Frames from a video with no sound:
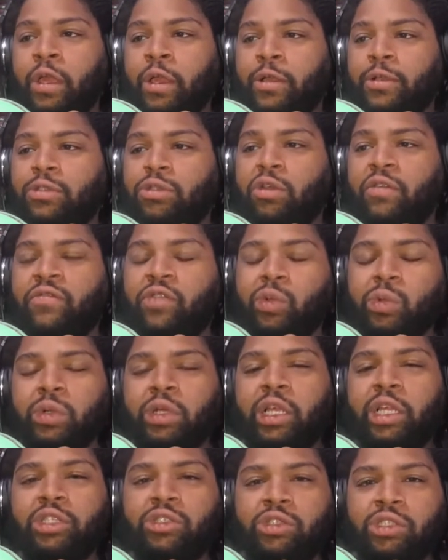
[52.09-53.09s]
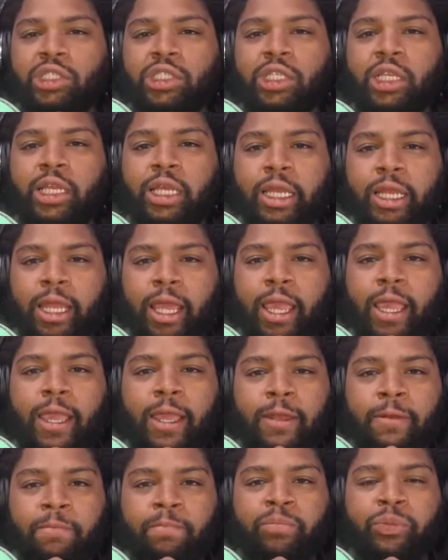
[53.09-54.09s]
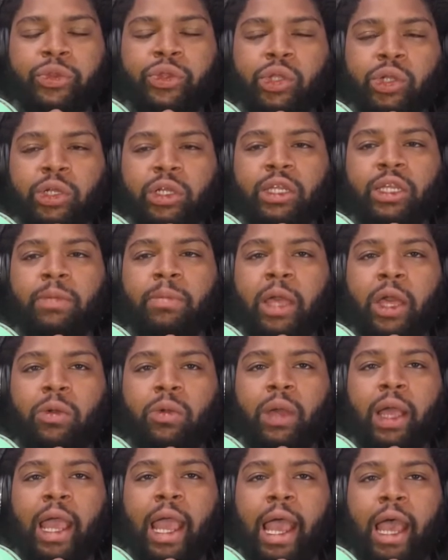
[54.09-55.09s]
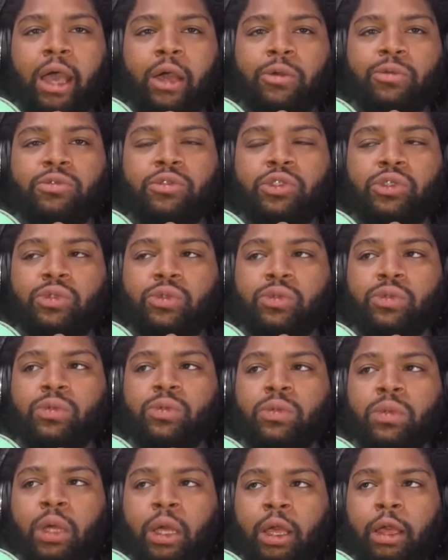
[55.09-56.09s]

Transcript: So if you were interested in learning about how to